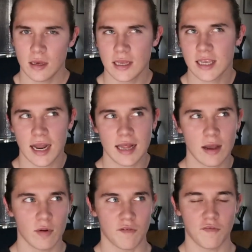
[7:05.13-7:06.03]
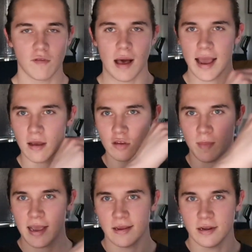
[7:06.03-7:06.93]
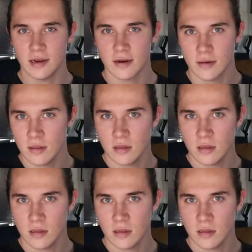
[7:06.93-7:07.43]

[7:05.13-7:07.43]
It's kind of like when a fly goes by your ear.